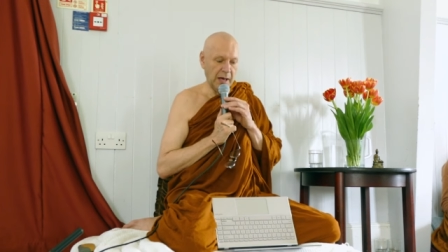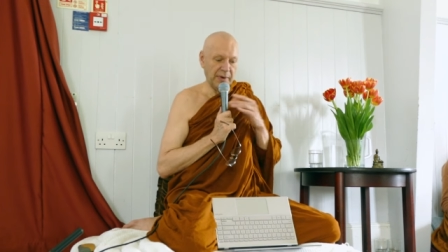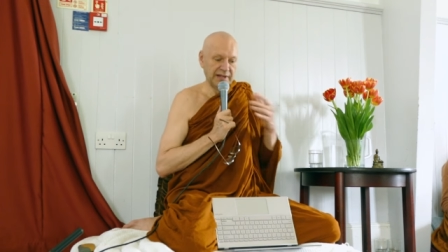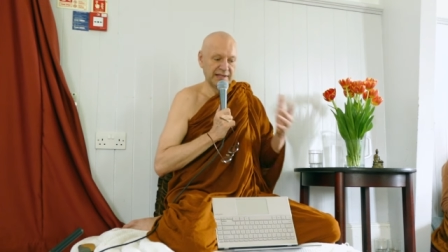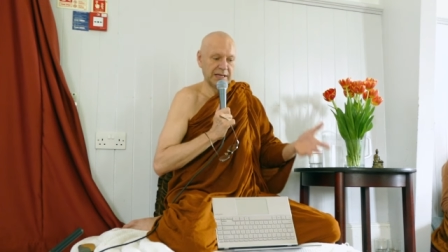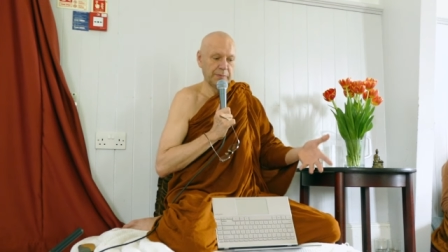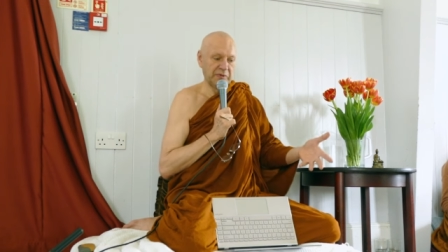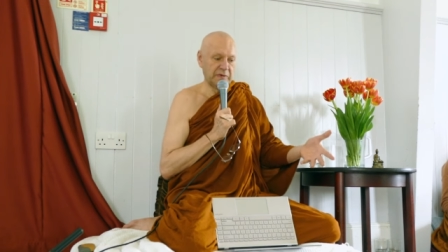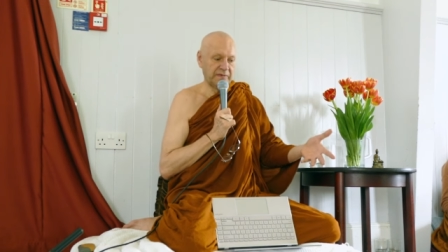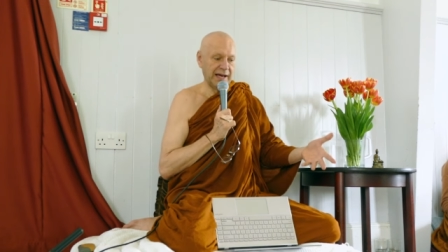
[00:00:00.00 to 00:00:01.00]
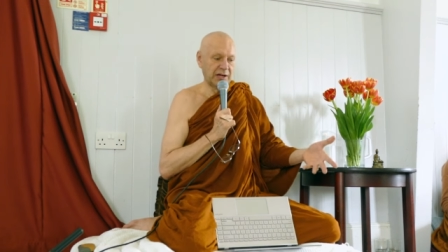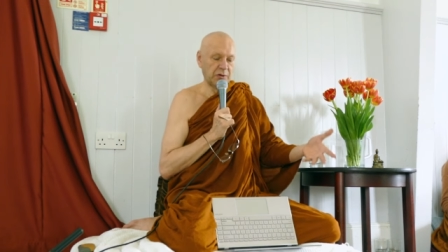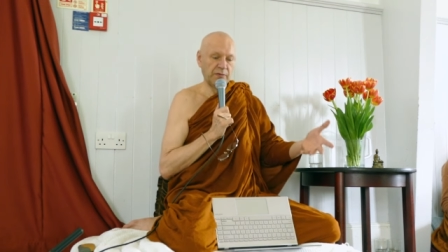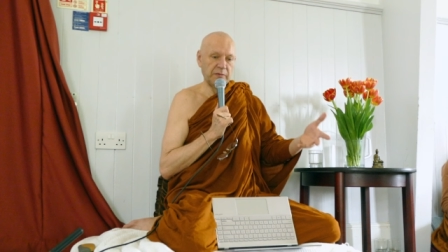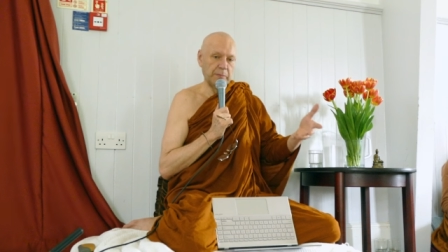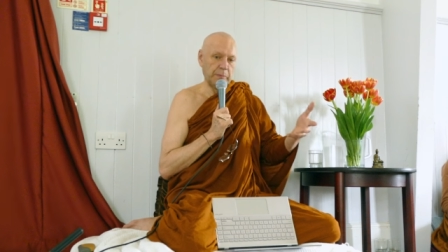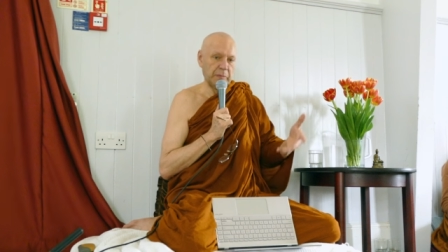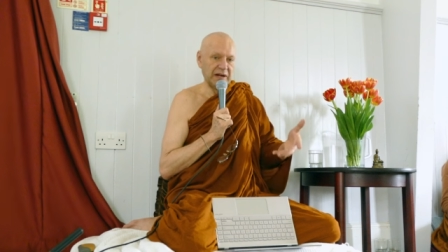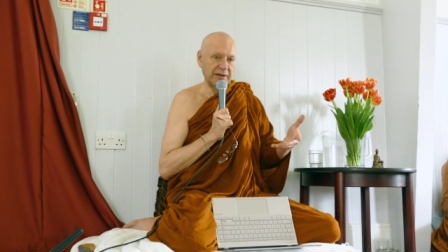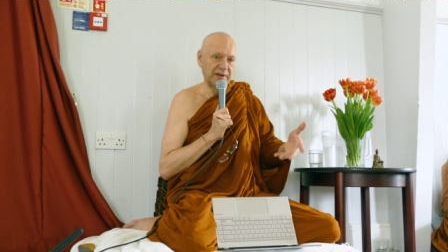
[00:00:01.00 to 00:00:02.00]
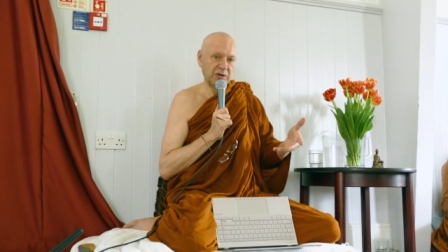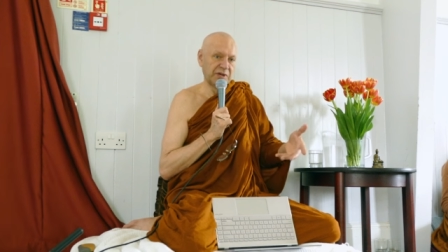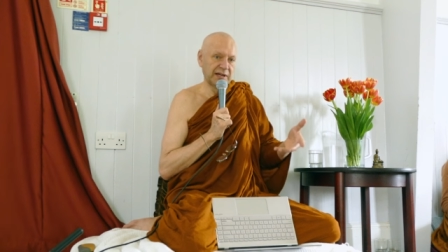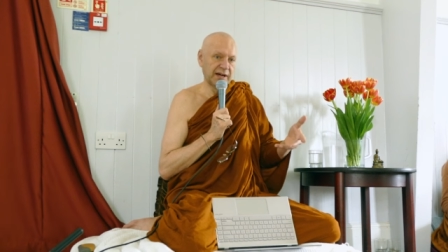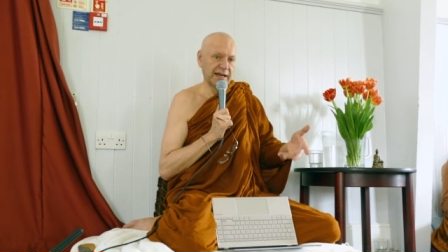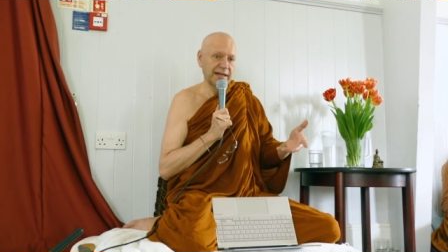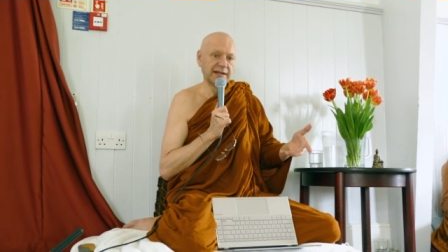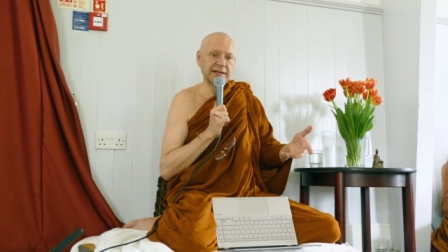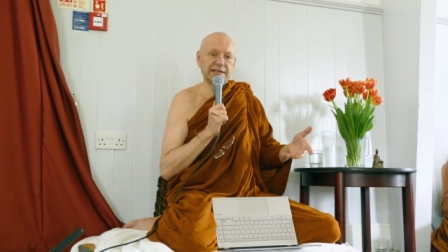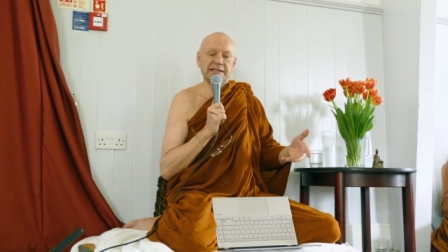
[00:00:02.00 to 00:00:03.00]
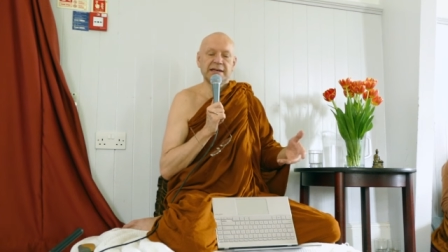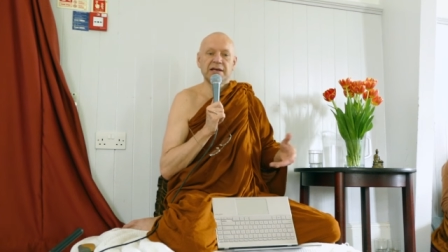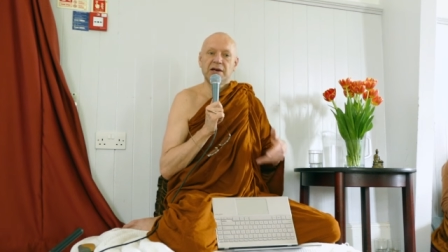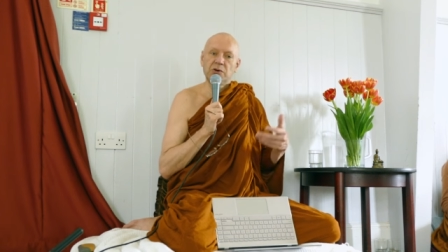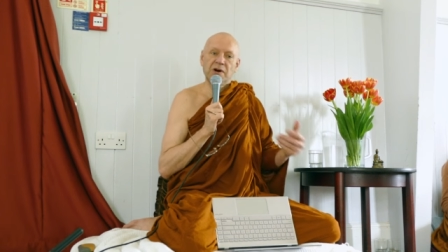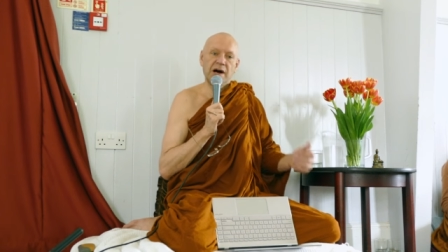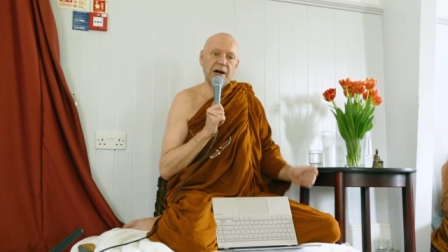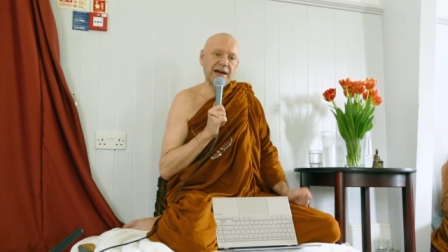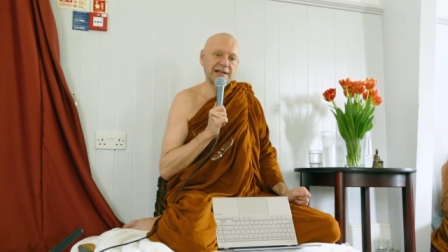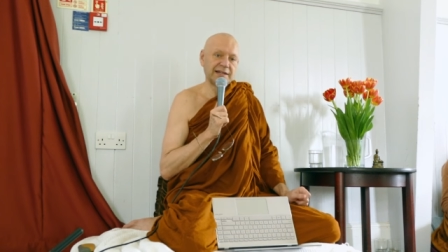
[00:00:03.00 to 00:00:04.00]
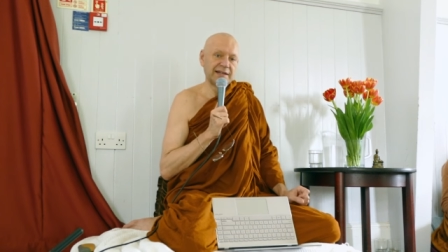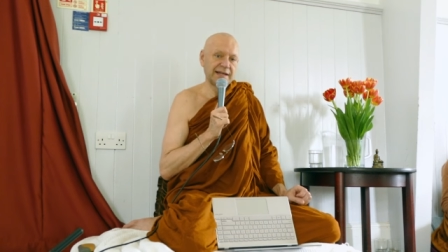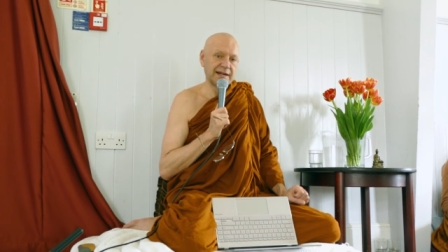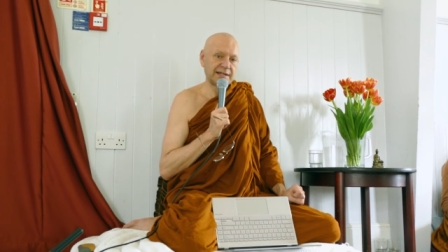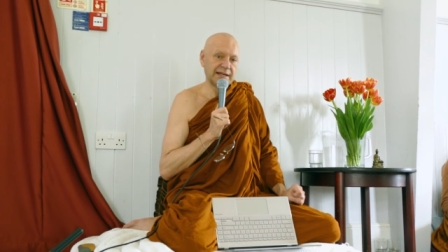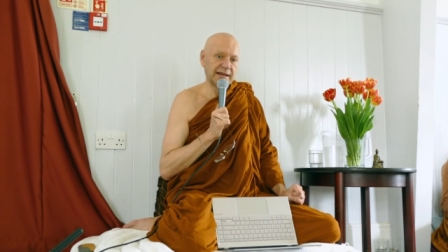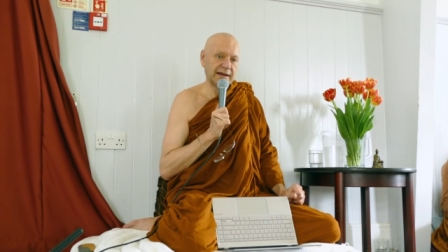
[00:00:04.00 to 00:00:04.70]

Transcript: by the simple fact of living with kindness, you are actually detaching